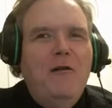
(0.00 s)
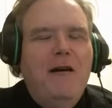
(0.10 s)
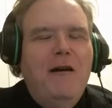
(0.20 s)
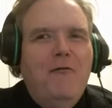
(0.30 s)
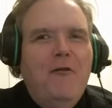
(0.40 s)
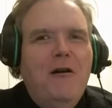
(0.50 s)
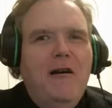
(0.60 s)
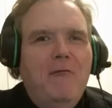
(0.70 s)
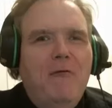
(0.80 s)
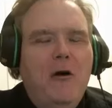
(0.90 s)
I've
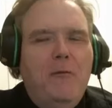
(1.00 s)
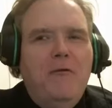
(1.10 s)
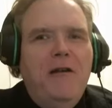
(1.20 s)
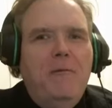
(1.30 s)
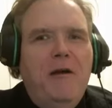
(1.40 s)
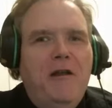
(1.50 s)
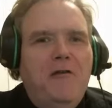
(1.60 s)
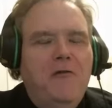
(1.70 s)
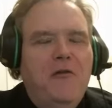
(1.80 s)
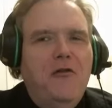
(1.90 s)
openly admitted
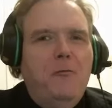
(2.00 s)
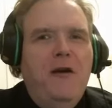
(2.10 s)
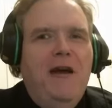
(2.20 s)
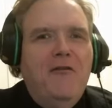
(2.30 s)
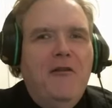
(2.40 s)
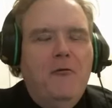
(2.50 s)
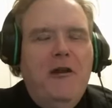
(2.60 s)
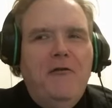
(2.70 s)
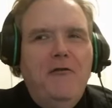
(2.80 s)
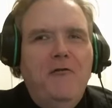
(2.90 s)
to this in the past that when
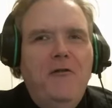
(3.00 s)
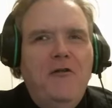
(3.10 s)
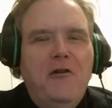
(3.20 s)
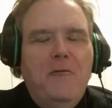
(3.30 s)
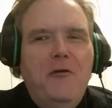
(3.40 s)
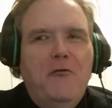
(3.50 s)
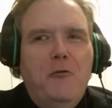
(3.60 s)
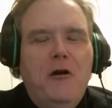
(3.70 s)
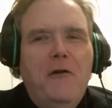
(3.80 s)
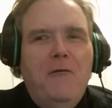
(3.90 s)
I do these interviews,
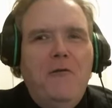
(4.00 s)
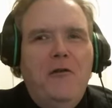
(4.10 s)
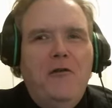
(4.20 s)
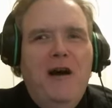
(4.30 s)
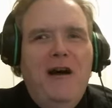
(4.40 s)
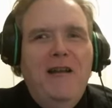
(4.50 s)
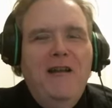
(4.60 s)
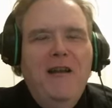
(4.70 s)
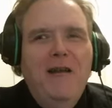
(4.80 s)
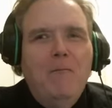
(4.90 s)
more often than not,
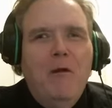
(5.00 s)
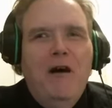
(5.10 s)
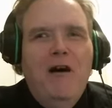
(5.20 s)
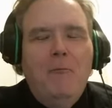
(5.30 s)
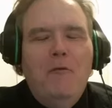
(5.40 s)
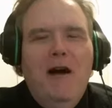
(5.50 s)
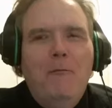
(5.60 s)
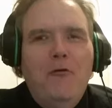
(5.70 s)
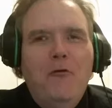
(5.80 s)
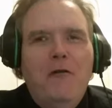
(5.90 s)

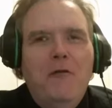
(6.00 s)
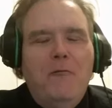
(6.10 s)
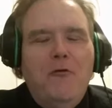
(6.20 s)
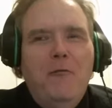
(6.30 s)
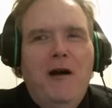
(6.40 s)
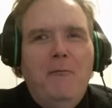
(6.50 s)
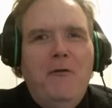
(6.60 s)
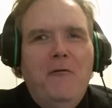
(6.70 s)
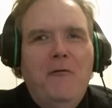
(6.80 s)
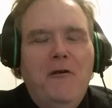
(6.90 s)
I'm doing them for my
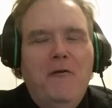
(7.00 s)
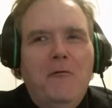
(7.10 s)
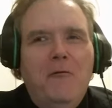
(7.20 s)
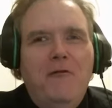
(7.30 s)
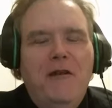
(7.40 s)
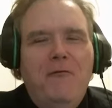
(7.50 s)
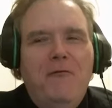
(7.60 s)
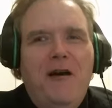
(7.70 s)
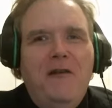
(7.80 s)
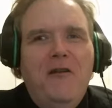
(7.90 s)
benefit, or if
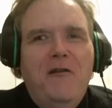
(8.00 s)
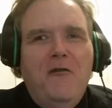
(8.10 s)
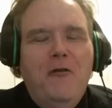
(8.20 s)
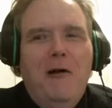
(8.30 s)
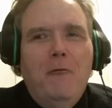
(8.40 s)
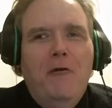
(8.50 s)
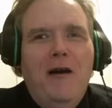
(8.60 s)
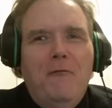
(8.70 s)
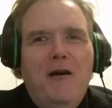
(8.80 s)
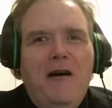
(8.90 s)
not intentionally, I will
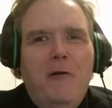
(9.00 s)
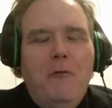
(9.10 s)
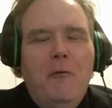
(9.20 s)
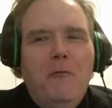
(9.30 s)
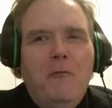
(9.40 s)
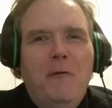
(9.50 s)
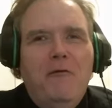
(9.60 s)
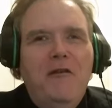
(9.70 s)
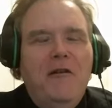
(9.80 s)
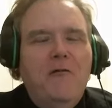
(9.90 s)
have aha moments. But I'm
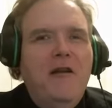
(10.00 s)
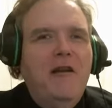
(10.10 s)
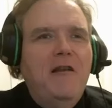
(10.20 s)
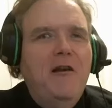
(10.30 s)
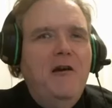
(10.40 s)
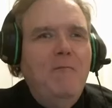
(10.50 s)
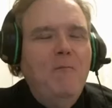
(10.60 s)
sitting there thinking,